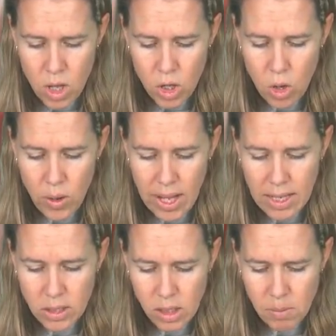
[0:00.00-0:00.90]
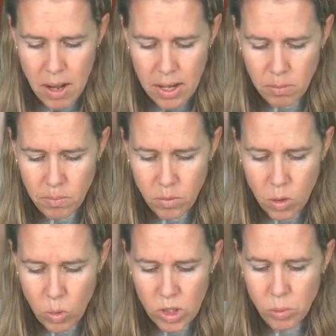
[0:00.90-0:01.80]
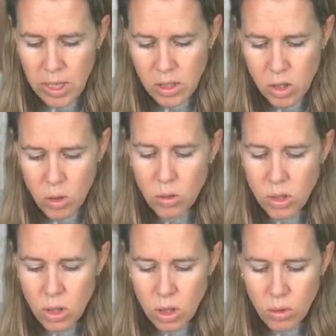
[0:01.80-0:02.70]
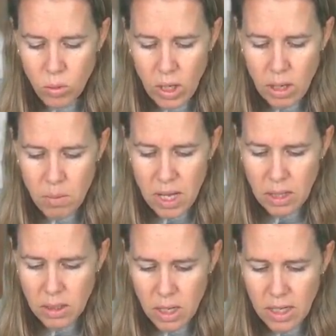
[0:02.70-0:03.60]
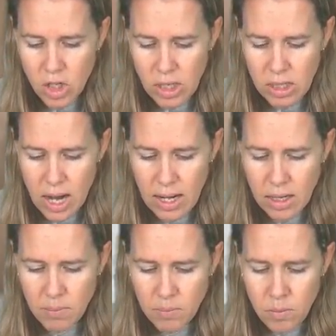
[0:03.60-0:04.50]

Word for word: go into the bottom, which brings those three beads that I just added